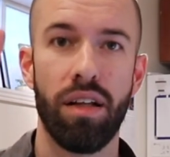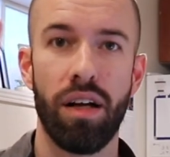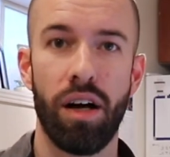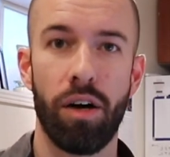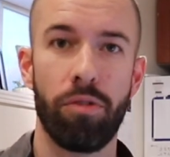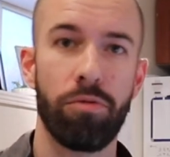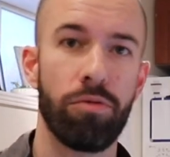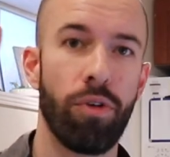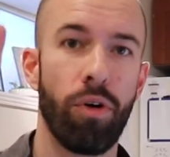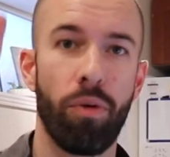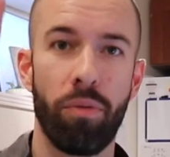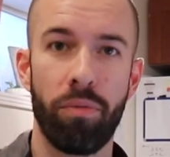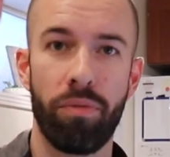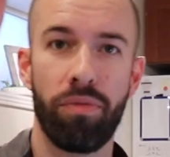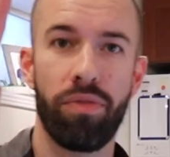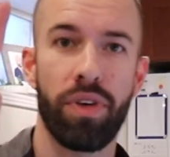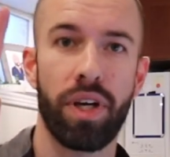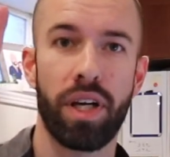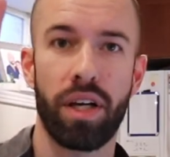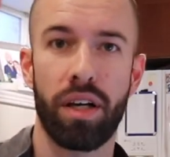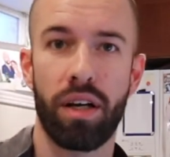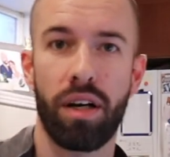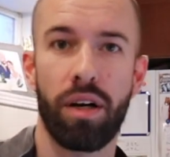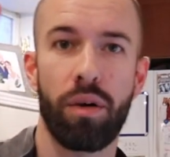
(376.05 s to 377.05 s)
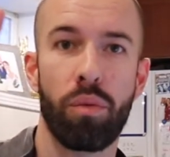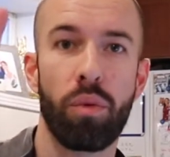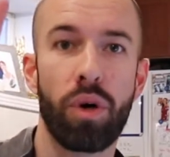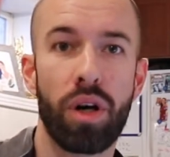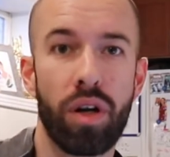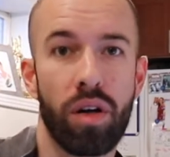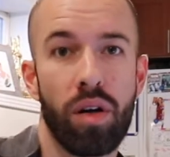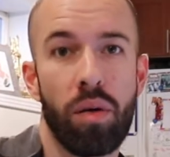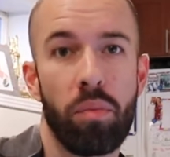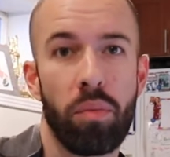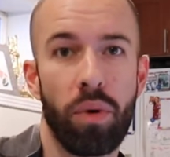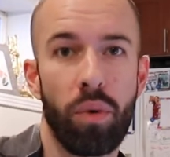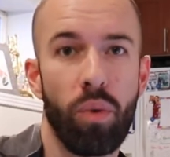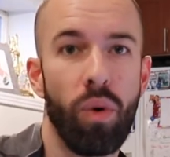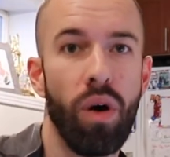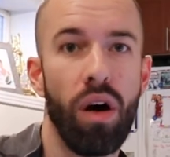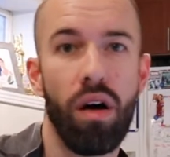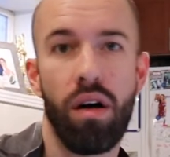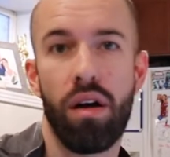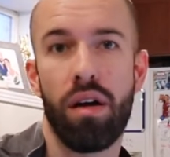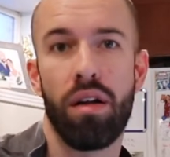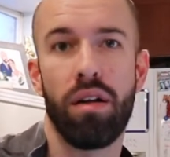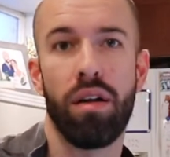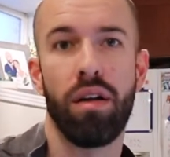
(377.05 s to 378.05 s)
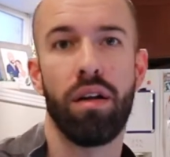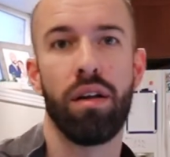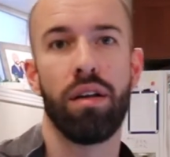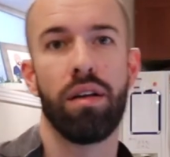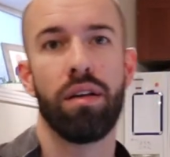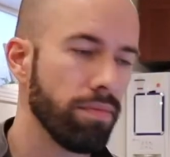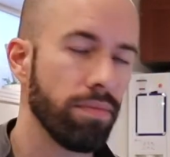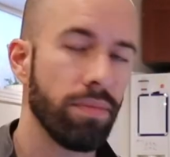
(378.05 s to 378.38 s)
a foam finger, we're number 1.